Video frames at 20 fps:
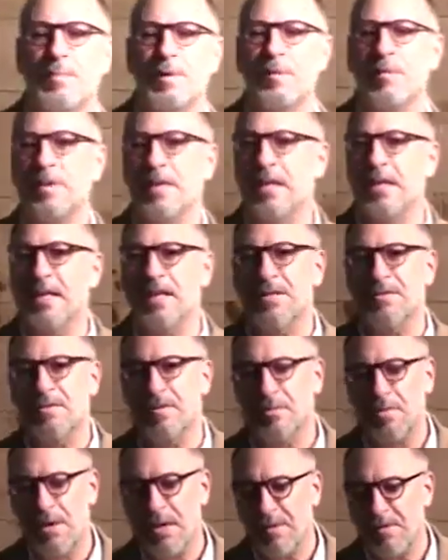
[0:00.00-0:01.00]
be released
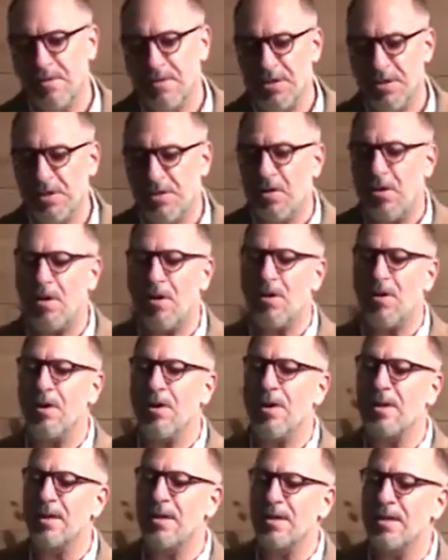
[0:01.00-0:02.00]
from whatever's in your
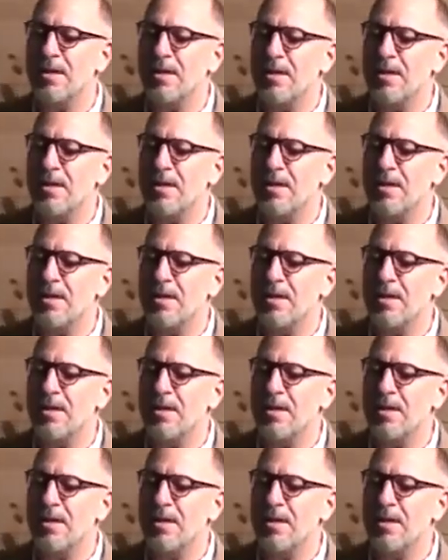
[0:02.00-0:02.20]
heart.